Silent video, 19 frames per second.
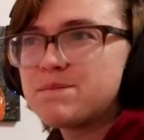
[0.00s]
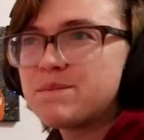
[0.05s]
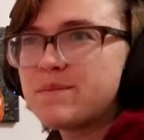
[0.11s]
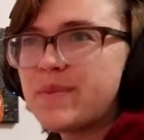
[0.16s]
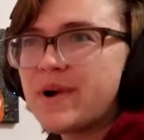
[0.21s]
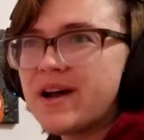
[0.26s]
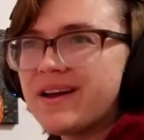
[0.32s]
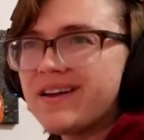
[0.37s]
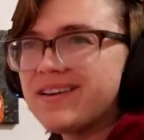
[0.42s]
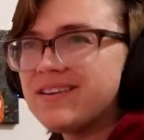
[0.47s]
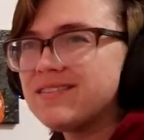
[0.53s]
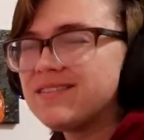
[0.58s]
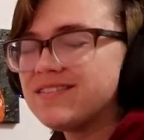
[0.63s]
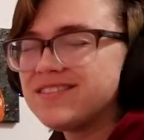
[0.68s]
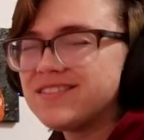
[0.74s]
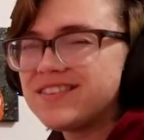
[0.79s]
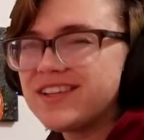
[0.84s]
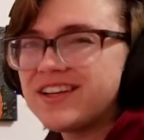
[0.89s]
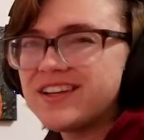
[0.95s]
But
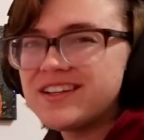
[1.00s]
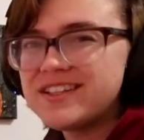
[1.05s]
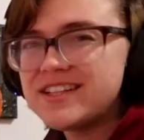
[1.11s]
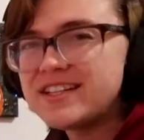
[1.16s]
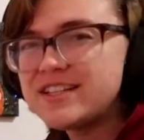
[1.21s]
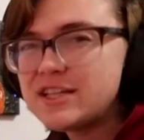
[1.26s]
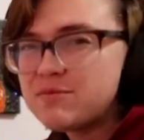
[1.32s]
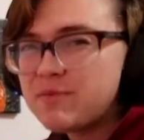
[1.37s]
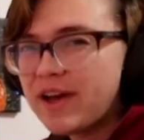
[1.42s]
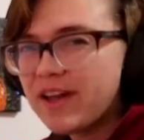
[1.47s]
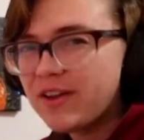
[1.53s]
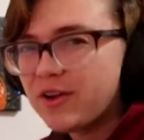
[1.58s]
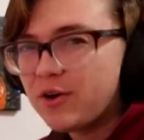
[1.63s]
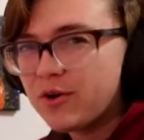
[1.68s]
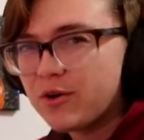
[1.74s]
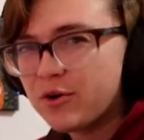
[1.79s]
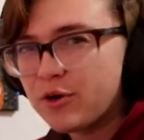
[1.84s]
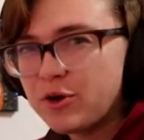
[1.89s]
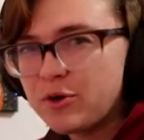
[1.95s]
in attending my
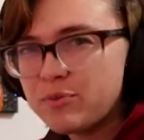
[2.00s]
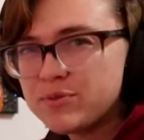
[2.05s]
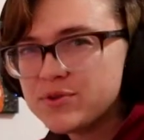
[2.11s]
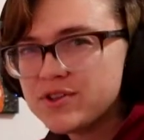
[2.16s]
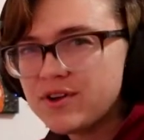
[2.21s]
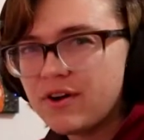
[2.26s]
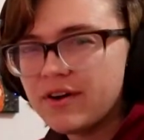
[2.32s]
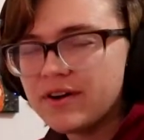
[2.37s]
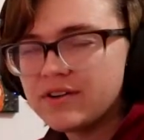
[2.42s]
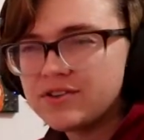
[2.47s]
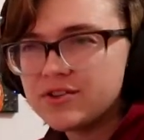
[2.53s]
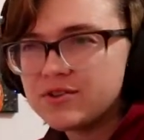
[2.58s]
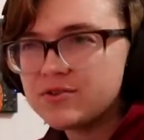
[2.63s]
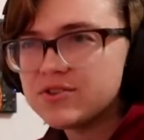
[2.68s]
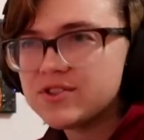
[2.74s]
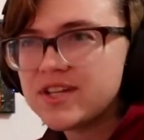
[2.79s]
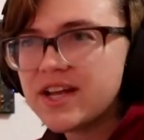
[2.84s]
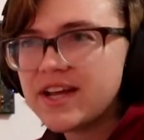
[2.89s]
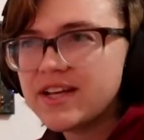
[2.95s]
little groups on
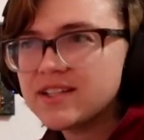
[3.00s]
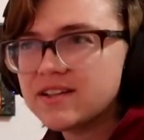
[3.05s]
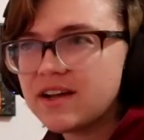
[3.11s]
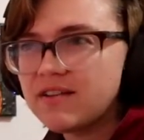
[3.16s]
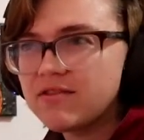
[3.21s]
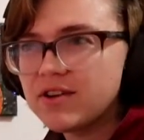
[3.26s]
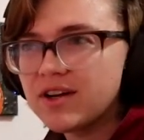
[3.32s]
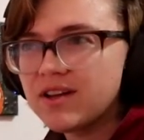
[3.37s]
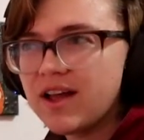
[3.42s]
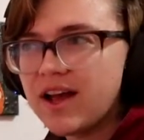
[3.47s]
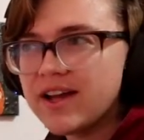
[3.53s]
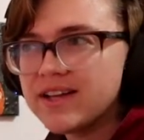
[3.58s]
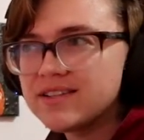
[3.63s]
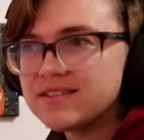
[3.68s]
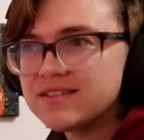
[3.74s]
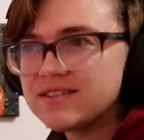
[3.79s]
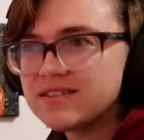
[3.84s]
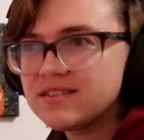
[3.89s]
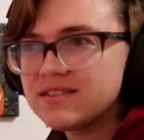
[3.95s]
Tuesdays, I
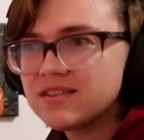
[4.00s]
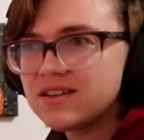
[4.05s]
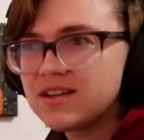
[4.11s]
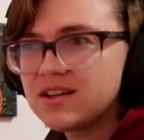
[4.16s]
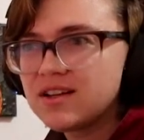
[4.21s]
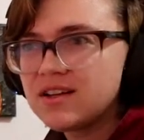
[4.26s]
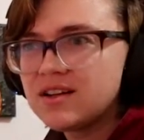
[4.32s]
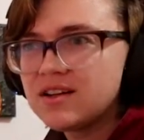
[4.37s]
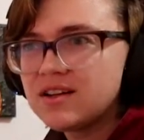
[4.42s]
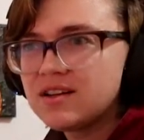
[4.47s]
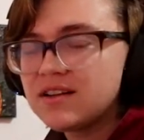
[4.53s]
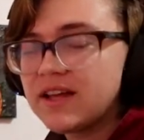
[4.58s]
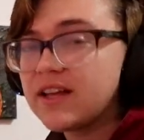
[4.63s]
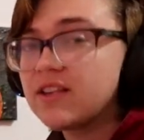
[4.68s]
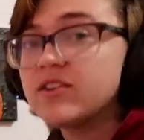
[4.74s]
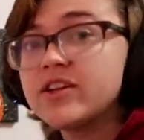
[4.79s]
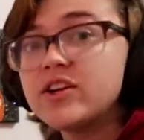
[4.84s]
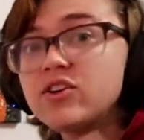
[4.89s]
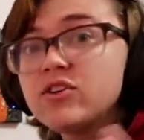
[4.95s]
realized
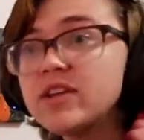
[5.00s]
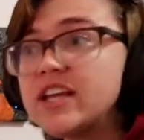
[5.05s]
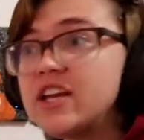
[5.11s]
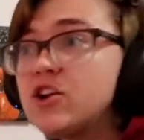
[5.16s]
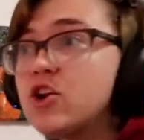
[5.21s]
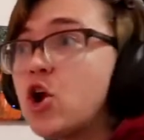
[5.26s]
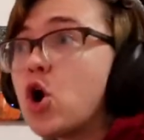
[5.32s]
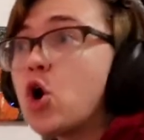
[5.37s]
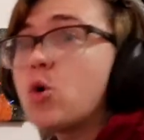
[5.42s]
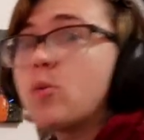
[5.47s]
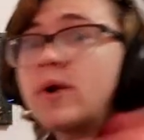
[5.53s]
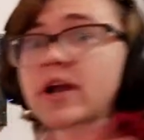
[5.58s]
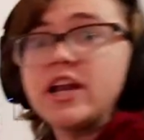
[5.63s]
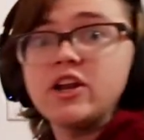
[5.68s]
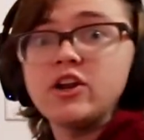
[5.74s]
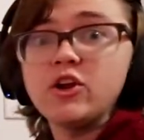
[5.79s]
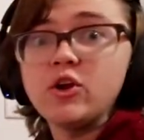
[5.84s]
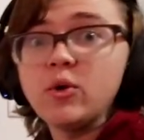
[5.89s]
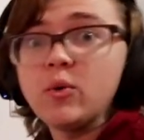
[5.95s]
like literally
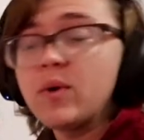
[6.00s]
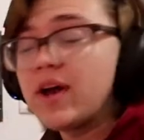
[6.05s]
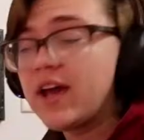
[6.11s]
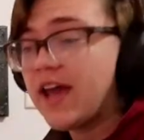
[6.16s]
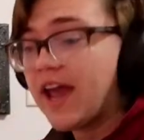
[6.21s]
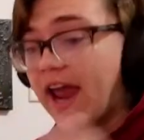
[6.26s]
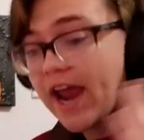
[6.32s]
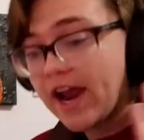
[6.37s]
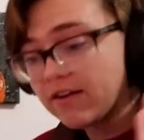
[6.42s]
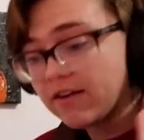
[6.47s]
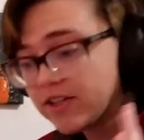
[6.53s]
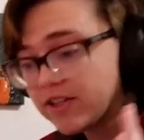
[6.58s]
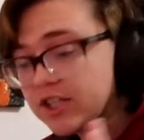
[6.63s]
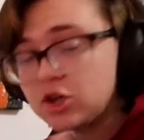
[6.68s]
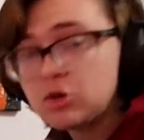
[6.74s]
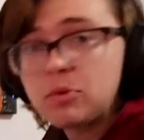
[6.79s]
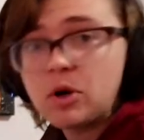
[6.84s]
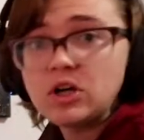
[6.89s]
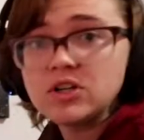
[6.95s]
nobody knew. Every
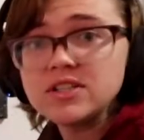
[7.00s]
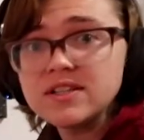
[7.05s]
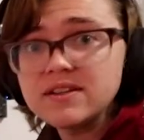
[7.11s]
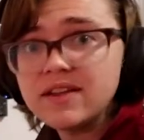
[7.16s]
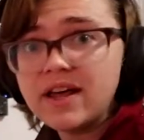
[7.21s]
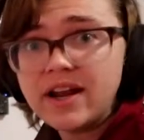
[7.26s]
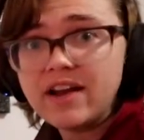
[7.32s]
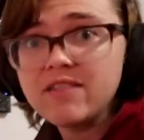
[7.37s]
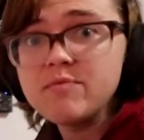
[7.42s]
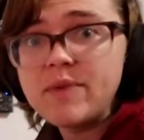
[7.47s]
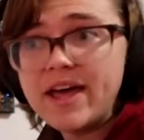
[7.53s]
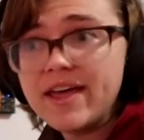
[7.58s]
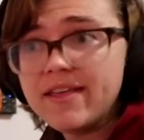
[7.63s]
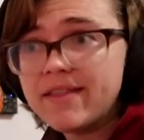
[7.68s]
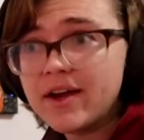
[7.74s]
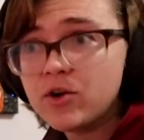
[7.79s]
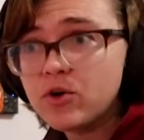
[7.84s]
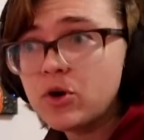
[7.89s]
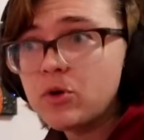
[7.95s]
single person that I've met in
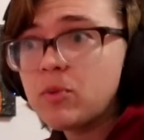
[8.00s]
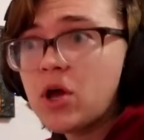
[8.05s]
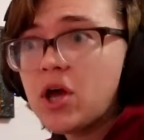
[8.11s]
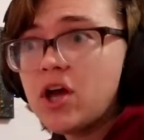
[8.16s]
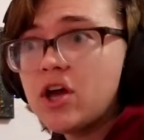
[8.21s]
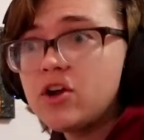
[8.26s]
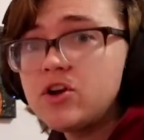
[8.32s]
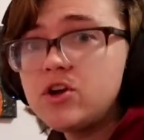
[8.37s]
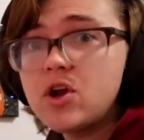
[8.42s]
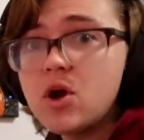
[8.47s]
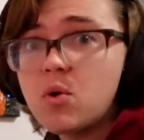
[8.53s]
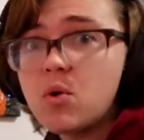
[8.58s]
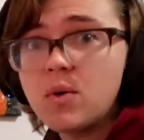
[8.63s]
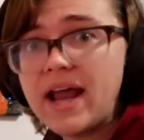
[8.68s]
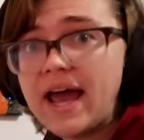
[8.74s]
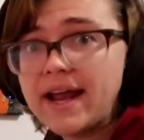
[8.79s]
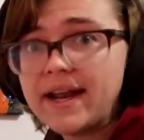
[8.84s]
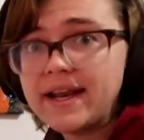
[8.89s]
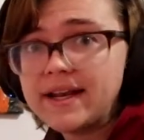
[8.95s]
that group, no
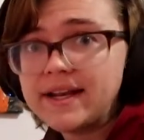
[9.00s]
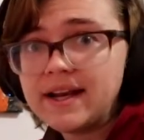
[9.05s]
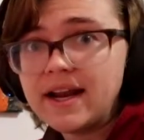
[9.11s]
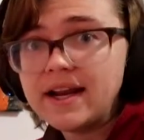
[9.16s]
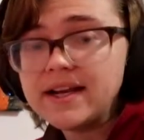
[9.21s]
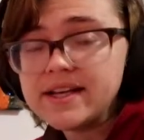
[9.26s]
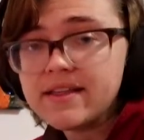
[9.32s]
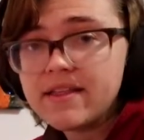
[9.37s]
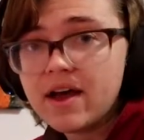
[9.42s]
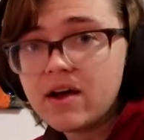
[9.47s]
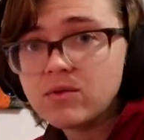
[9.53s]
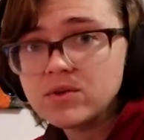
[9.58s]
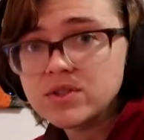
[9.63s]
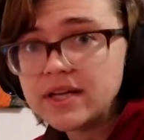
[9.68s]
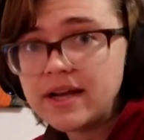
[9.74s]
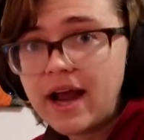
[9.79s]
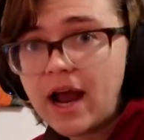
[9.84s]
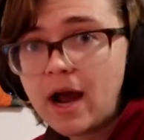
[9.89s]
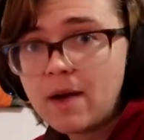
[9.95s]
one had any idea that was
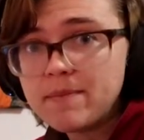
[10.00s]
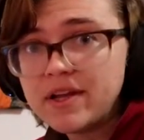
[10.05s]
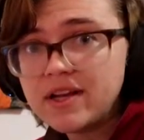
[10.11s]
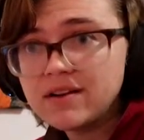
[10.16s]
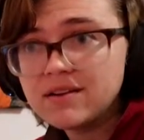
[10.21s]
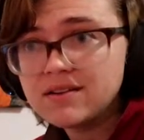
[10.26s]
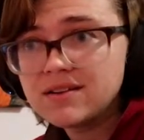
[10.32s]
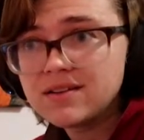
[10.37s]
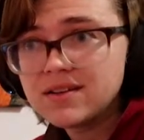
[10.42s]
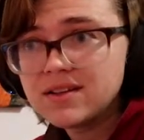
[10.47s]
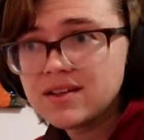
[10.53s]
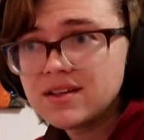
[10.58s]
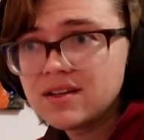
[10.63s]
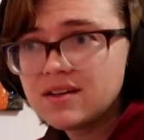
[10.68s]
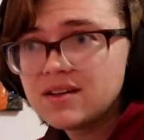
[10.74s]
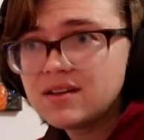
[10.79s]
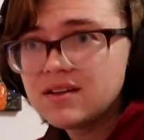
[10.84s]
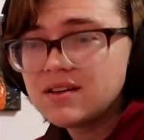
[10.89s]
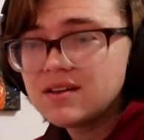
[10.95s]
going to happen.
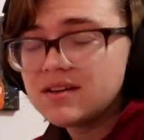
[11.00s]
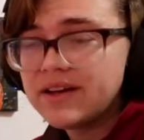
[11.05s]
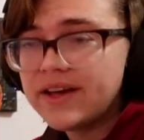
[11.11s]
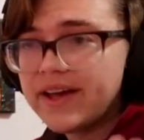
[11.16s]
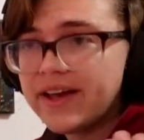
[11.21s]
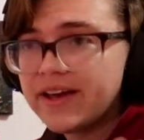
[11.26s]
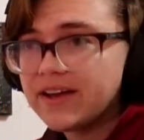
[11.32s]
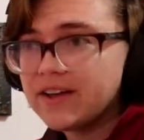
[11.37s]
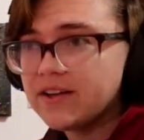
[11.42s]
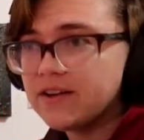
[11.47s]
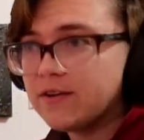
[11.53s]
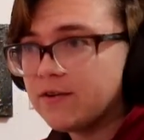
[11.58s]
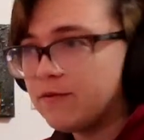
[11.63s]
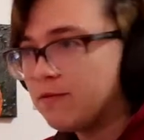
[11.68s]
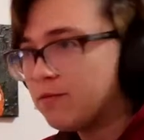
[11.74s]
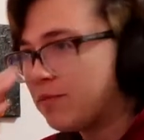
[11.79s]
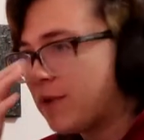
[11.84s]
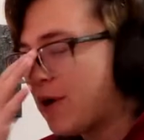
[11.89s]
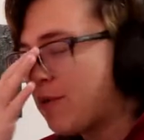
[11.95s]
And
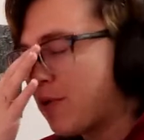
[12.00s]
my